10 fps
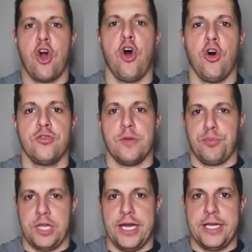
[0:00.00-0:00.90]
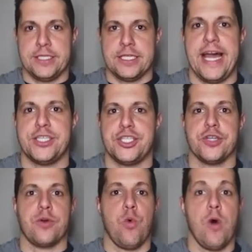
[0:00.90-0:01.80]
called the plays last
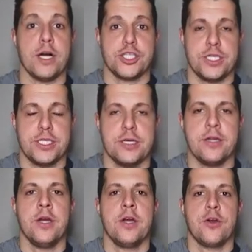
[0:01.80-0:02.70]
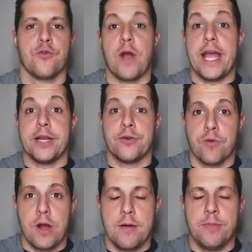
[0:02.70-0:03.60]
year at Washington, Ryan
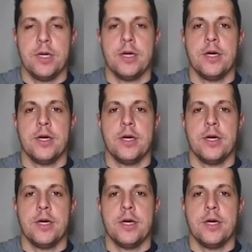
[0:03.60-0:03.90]
Grubb,